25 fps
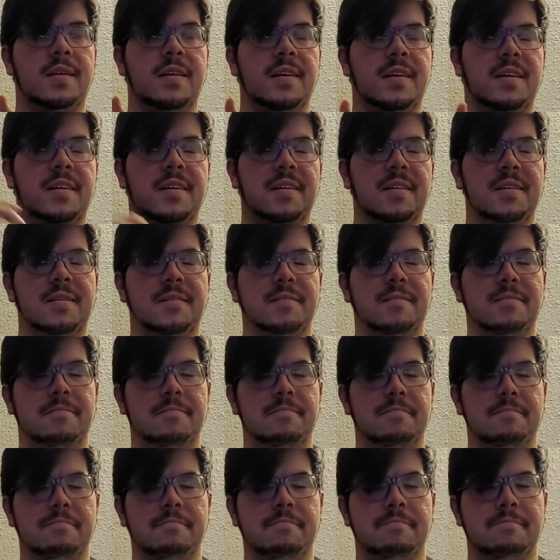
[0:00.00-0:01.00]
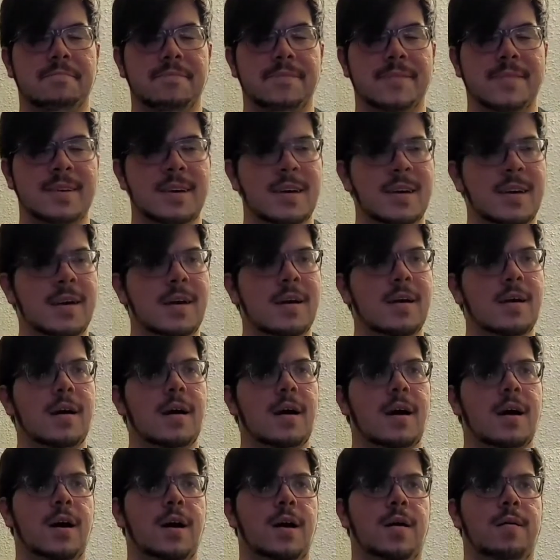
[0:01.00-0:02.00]
Tech.
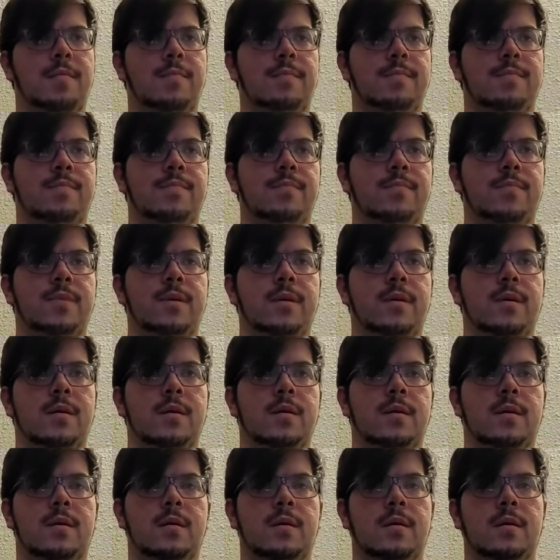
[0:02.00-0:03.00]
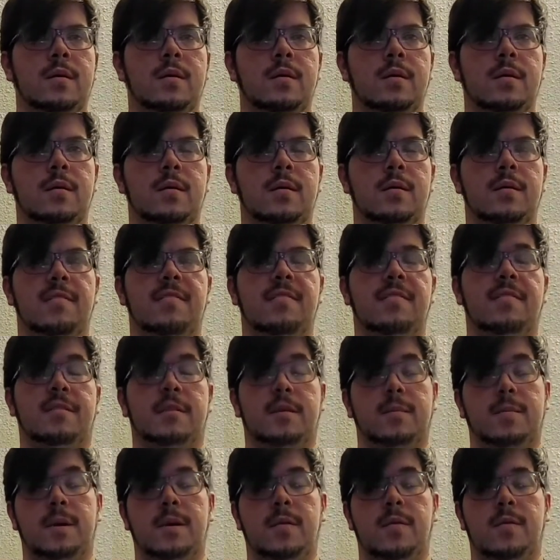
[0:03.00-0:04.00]
Um, this is
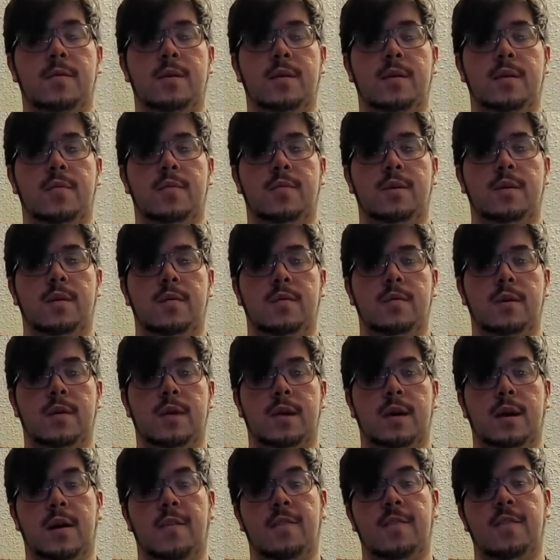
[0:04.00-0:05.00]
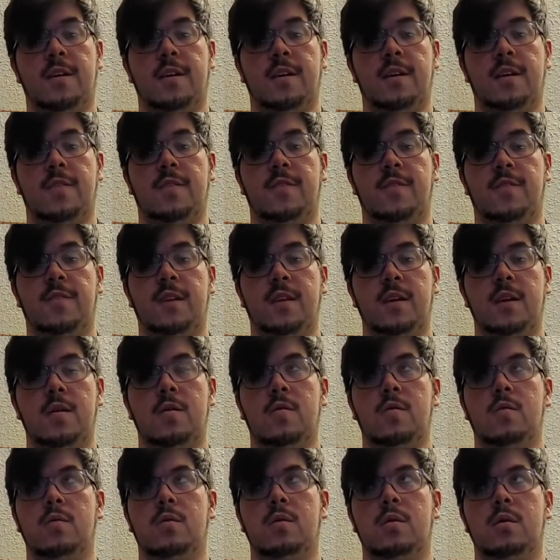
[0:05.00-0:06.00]
going to be a really, really, really off the cuff
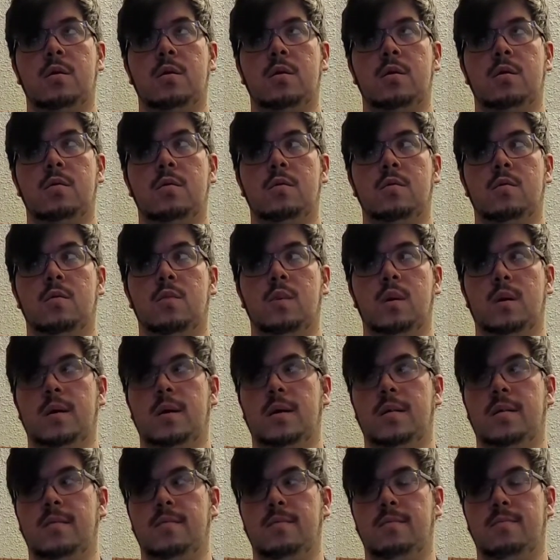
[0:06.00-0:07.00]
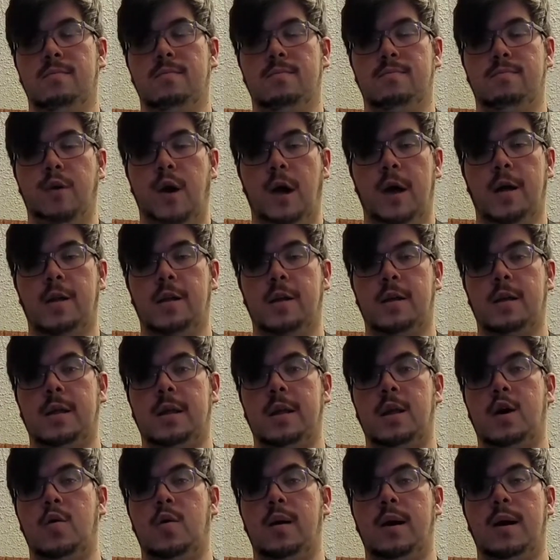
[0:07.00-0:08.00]
video with practically
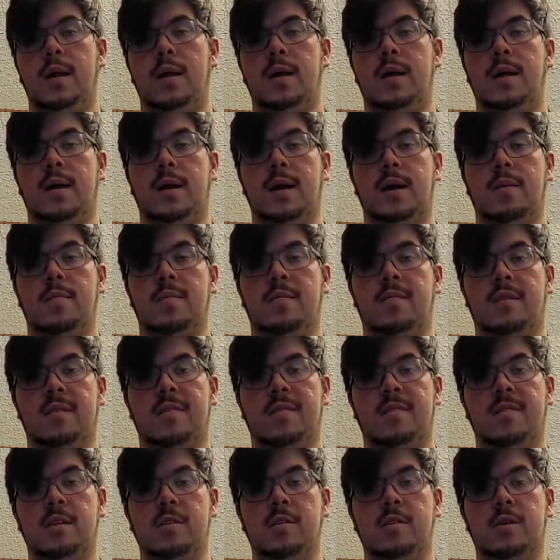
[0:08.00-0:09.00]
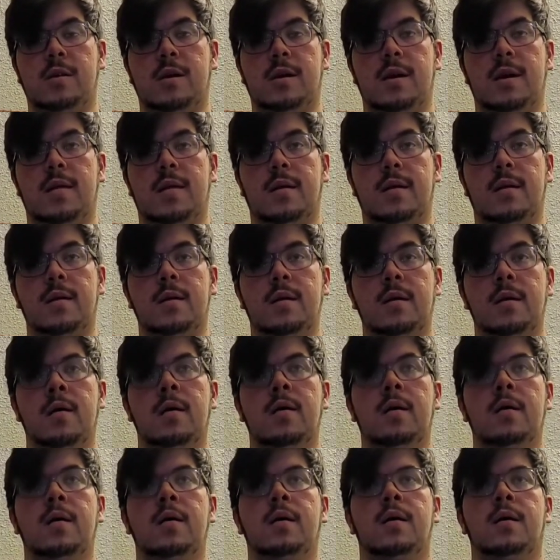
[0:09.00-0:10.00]
no editing. I'm just going to stitch it together.
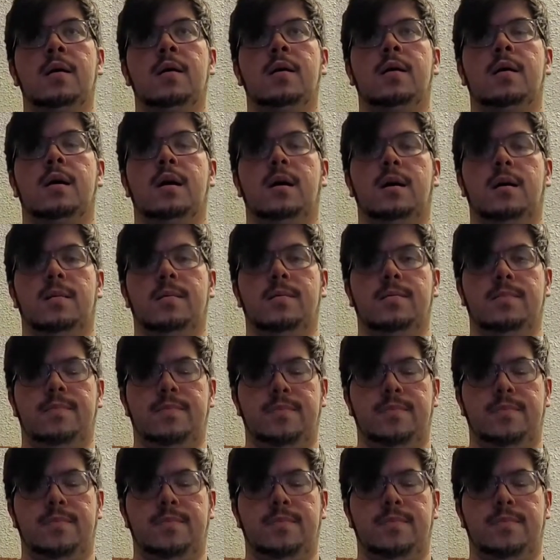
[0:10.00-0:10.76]
Um,